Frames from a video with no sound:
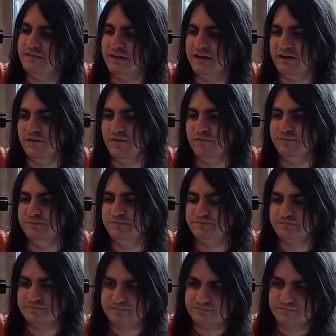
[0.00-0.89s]
Now,
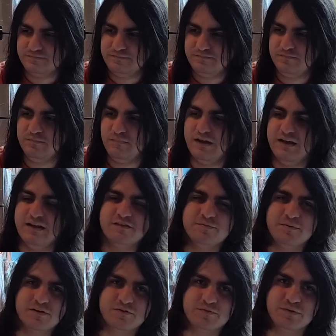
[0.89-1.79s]
my
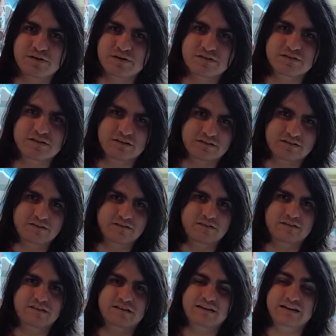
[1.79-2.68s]
Xbox One
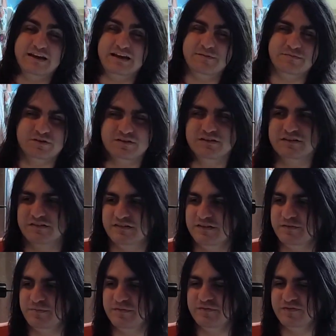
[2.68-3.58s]
game
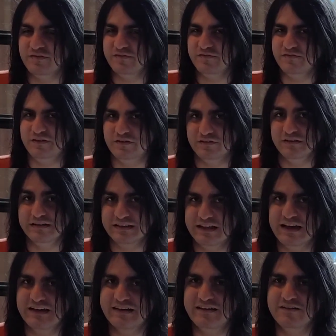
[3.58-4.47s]
collection has been severely
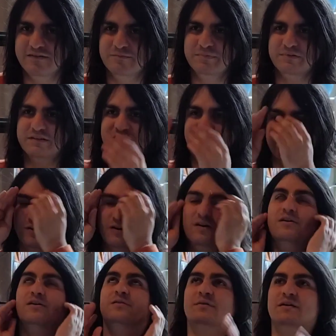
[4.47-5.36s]
lacking compared to
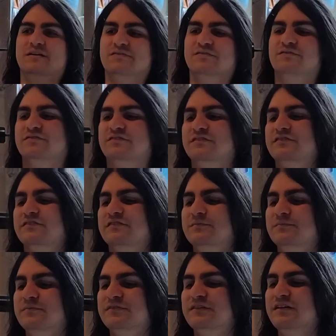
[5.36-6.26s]
all my other
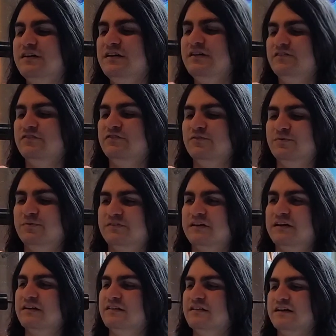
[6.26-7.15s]
systems, so
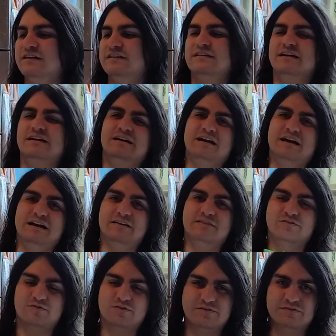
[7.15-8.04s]
was I glad that
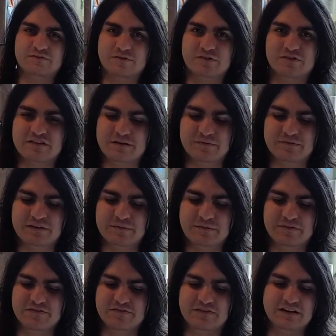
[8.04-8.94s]
at thrift stores I was
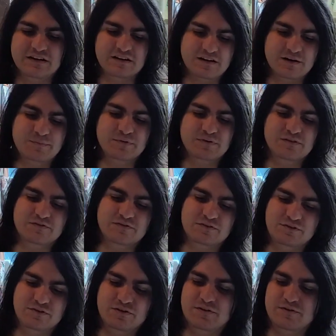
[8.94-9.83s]
able to find a couple
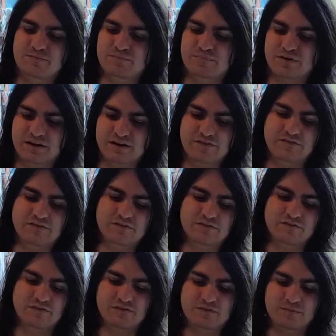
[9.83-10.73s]
of good
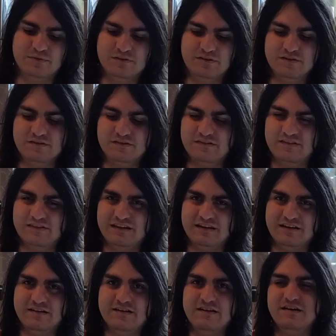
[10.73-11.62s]
prices for some of these
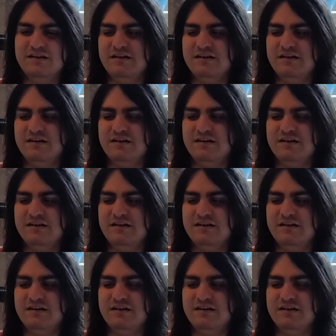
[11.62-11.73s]
that